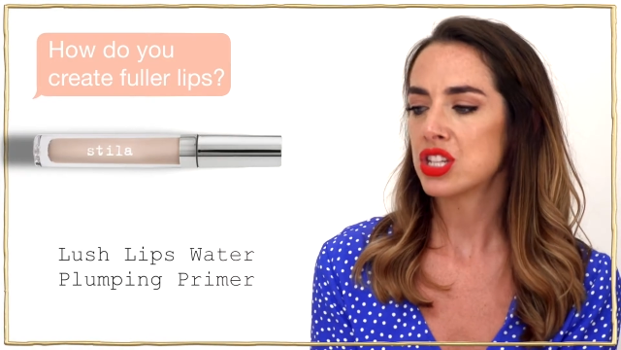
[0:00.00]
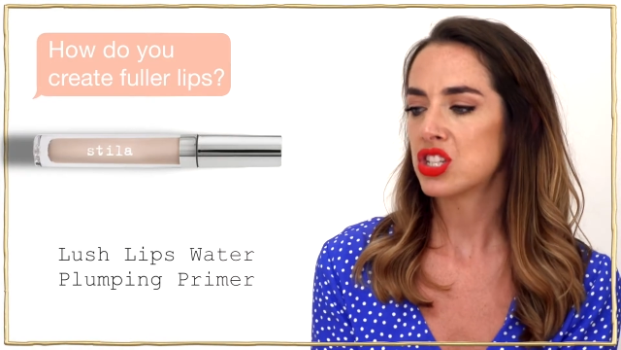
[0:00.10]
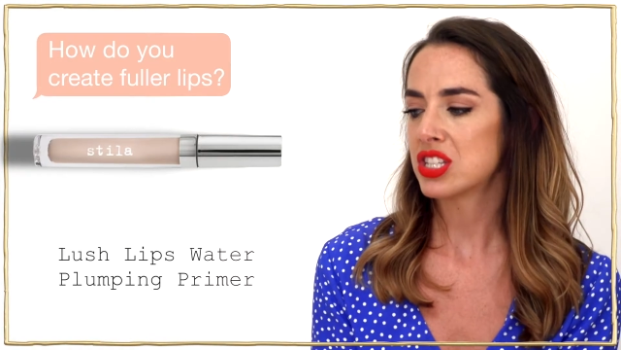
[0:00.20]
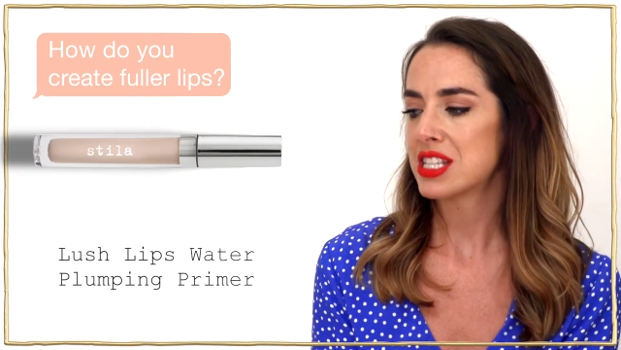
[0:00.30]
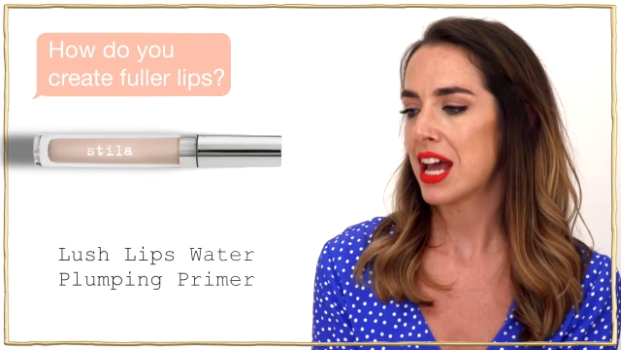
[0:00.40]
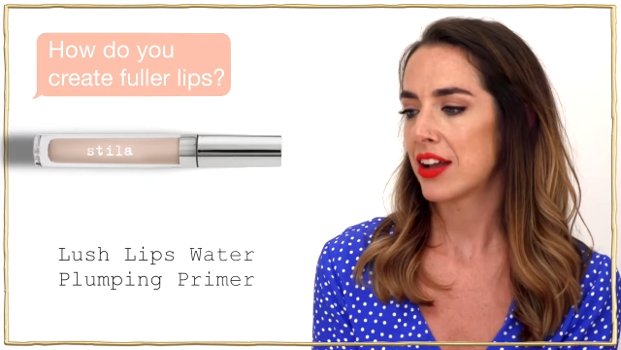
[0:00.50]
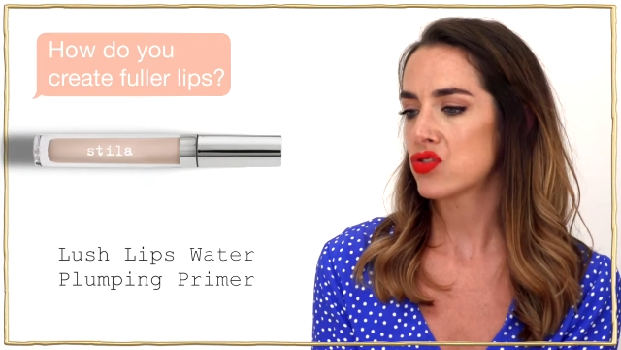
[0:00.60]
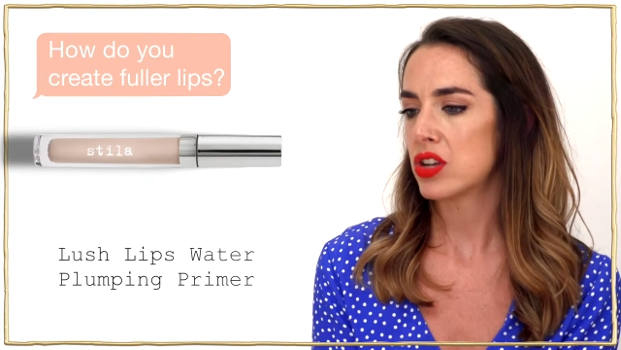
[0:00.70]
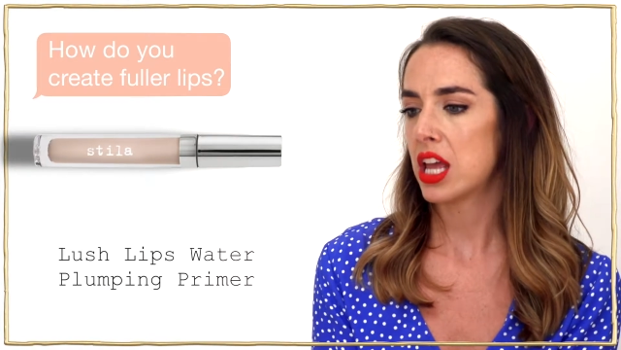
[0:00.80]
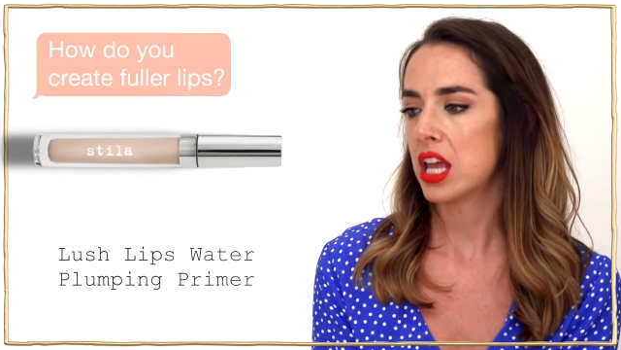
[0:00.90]
to just
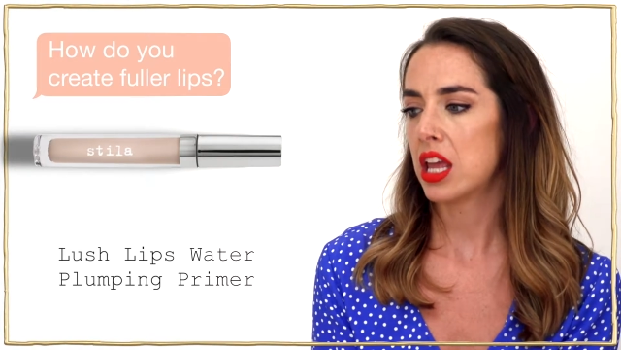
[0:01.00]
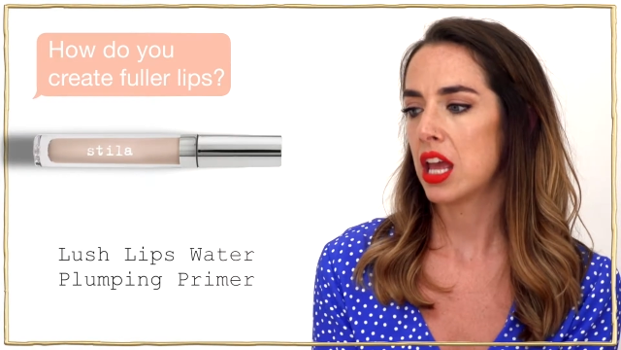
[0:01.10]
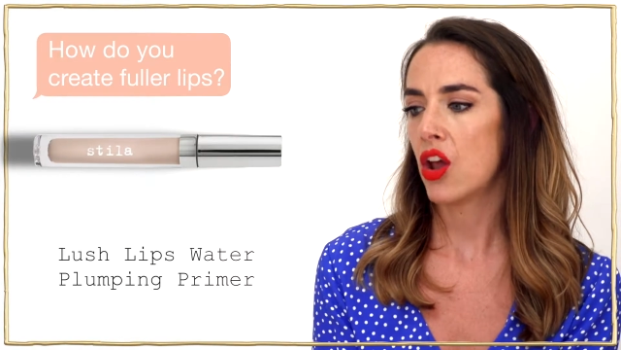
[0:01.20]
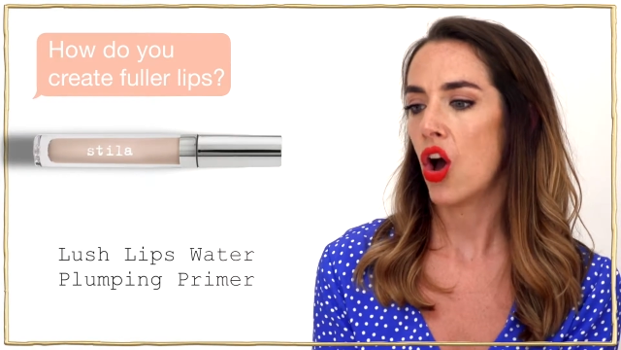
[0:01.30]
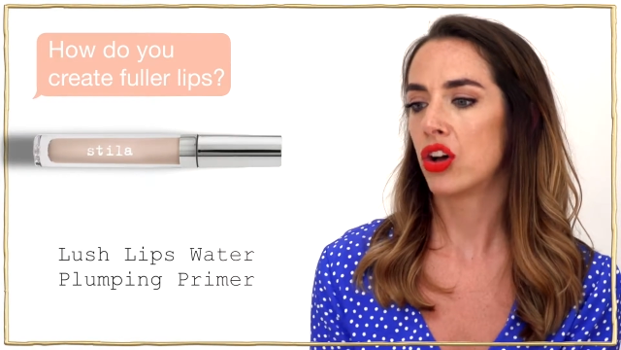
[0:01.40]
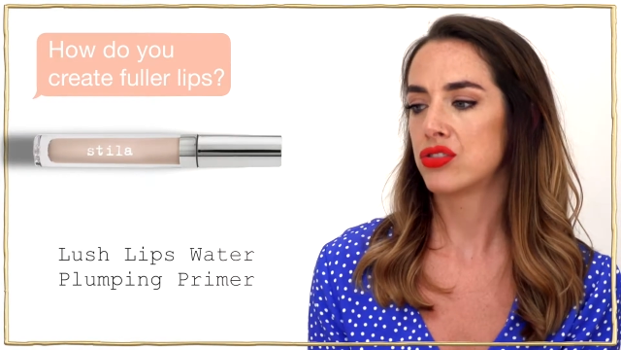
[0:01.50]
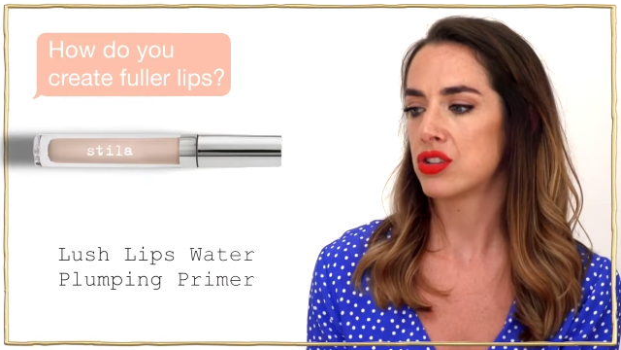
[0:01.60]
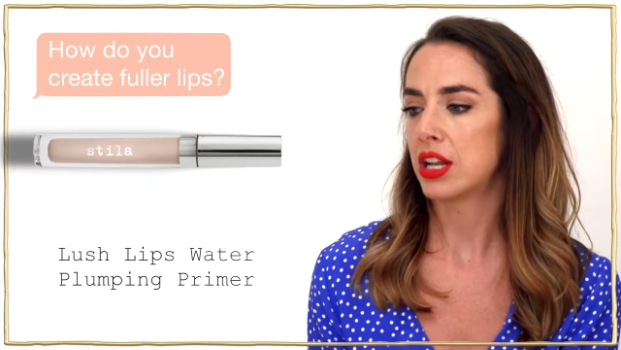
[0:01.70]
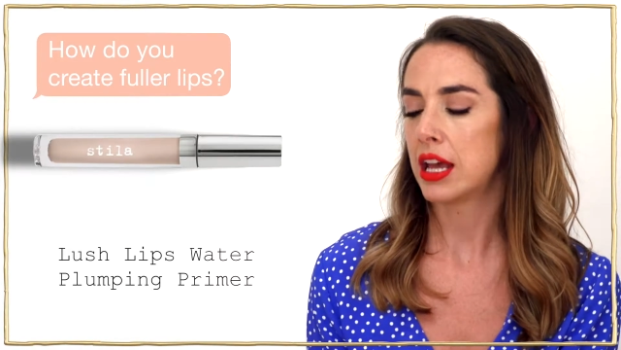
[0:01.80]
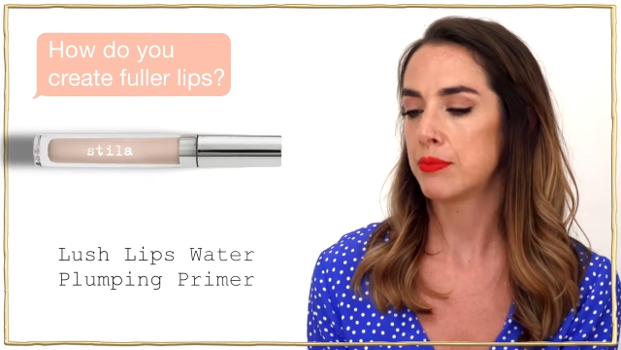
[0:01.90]
naturally
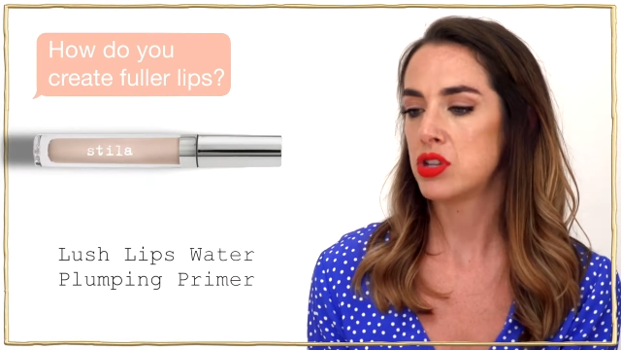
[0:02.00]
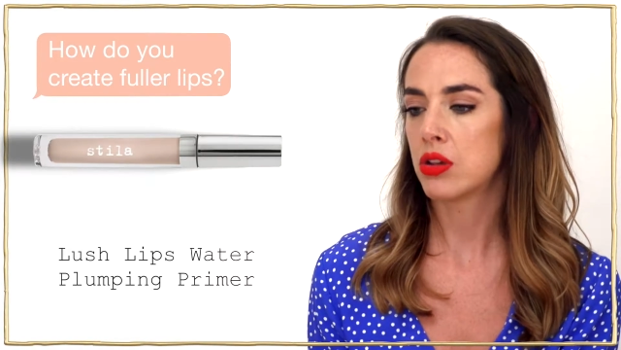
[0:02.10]
enhance your lips,